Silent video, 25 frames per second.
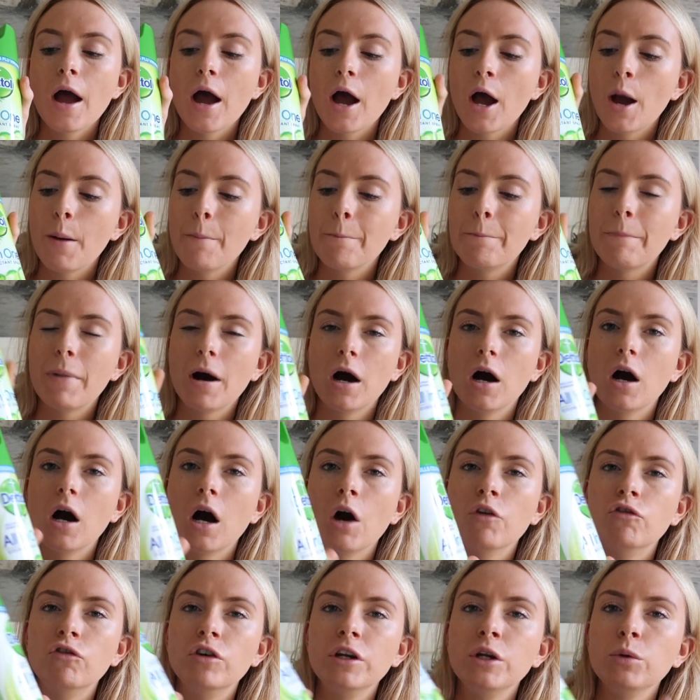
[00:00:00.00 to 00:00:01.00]
but
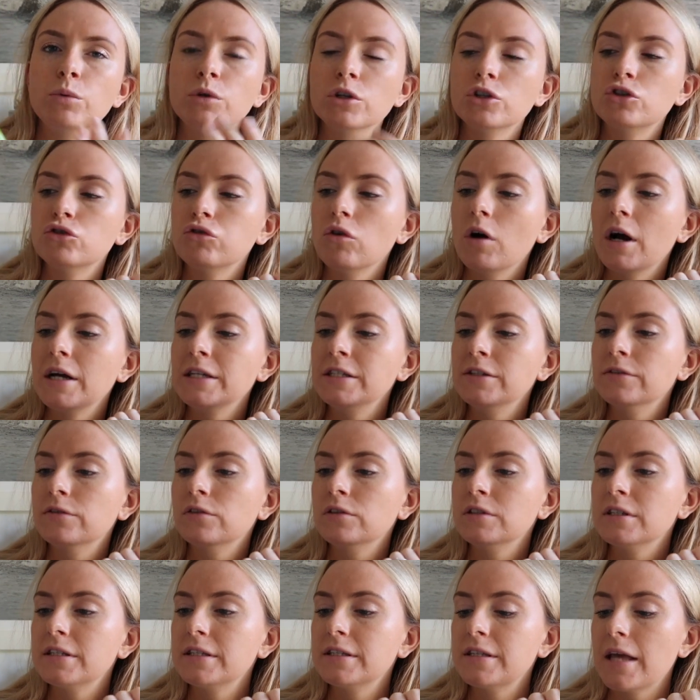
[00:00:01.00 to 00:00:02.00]
I really want to try a
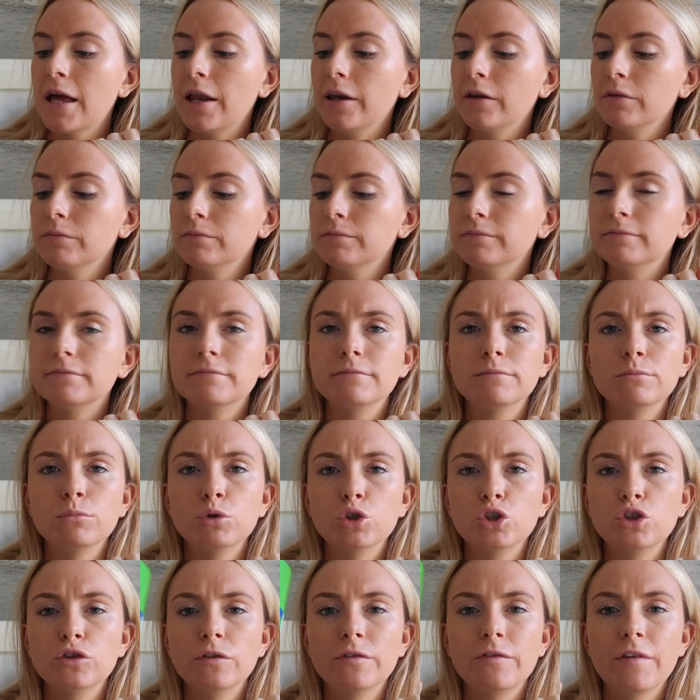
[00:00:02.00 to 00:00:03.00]
different scent.
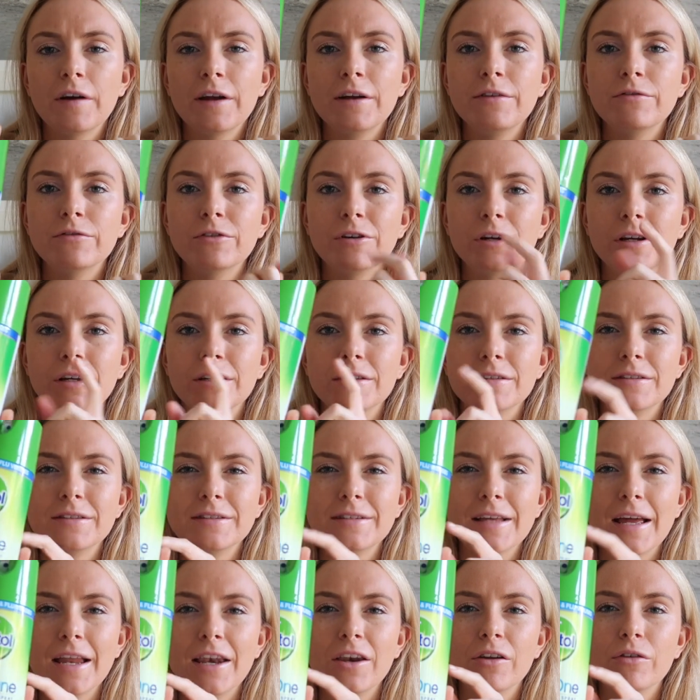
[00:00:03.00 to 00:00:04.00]
What's your favourite
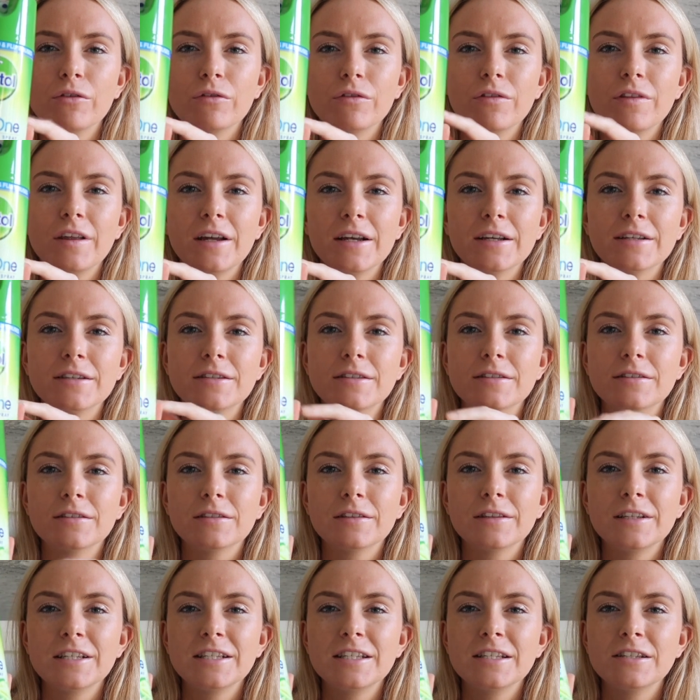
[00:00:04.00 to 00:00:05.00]
scent on this?
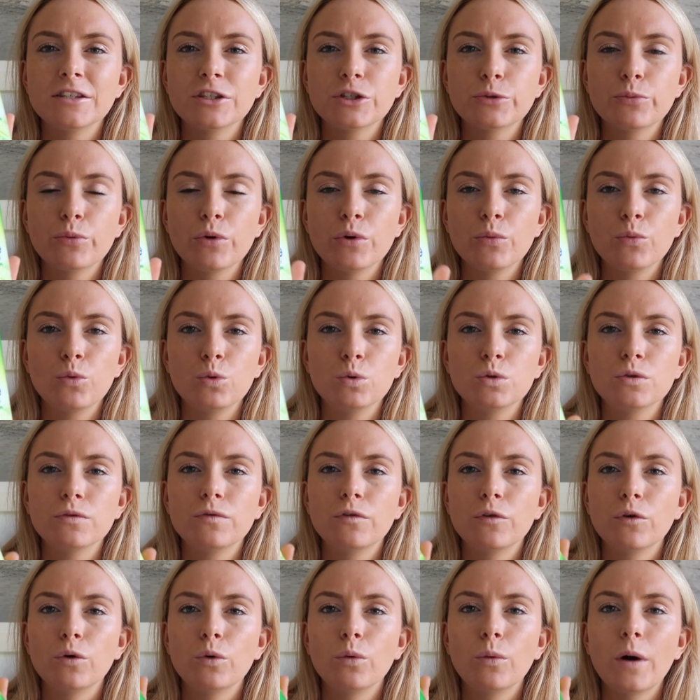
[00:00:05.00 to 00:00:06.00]
This is a spring
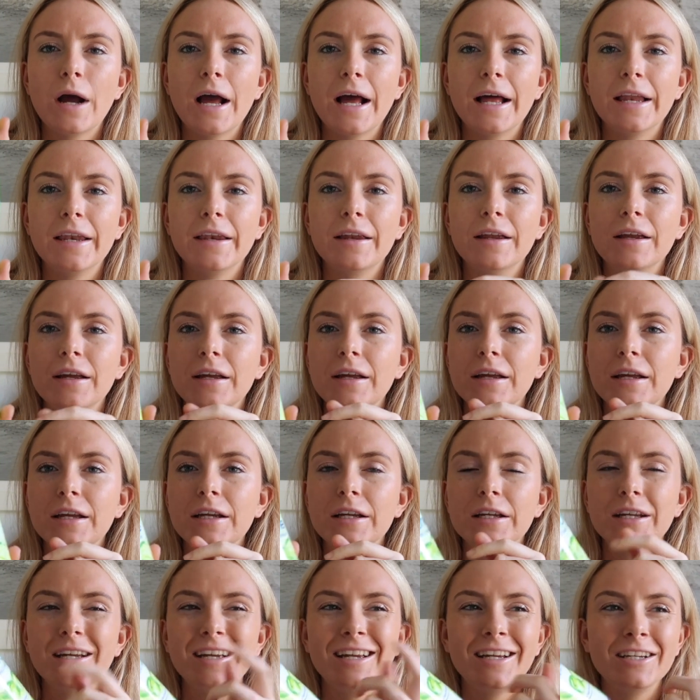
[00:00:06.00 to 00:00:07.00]
waterfall, and
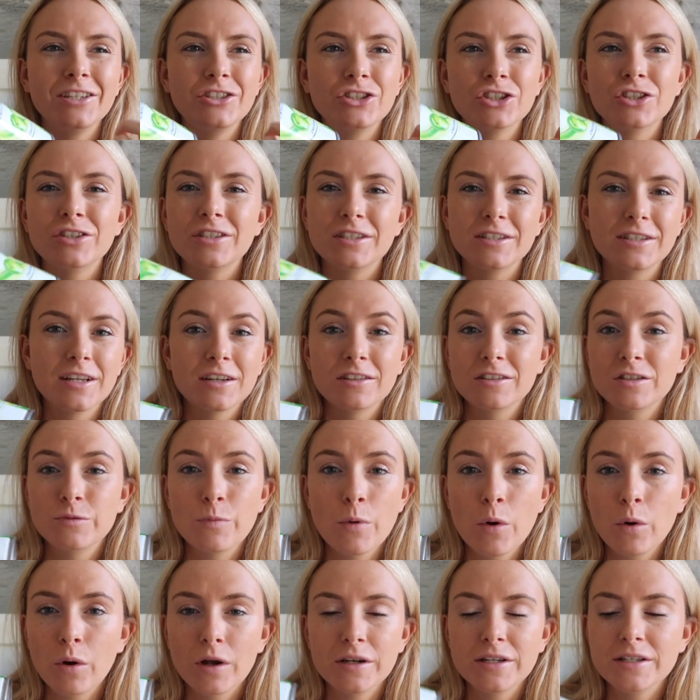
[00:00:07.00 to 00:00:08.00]
it just does
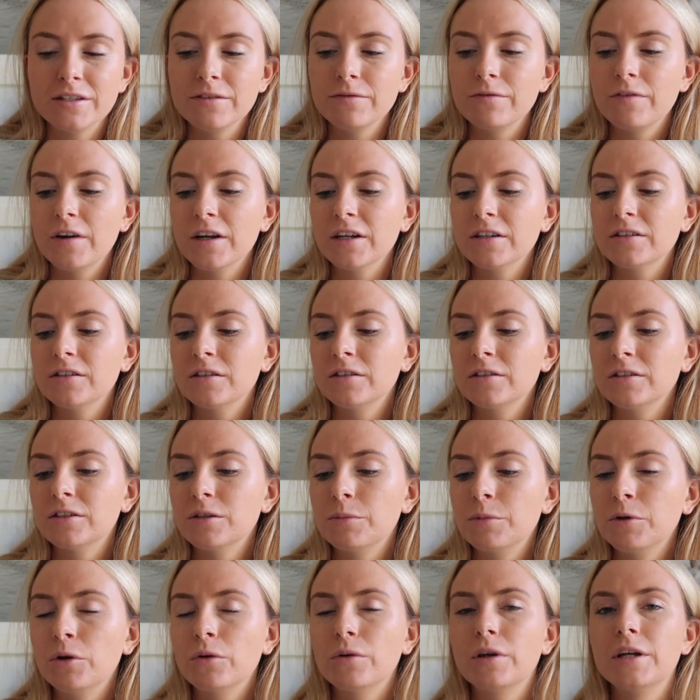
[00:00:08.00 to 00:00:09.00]
smell like disinfectant,
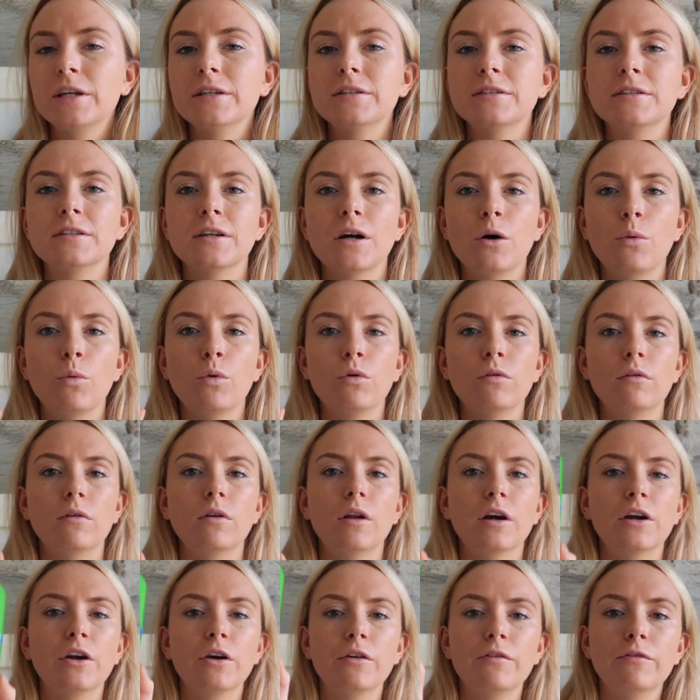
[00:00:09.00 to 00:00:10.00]
to be honest. I want
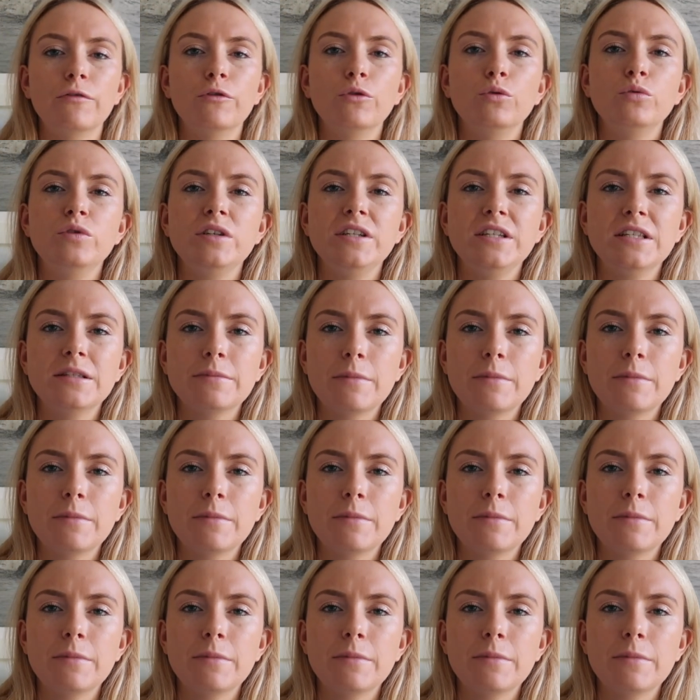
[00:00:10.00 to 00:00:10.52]
like a fruity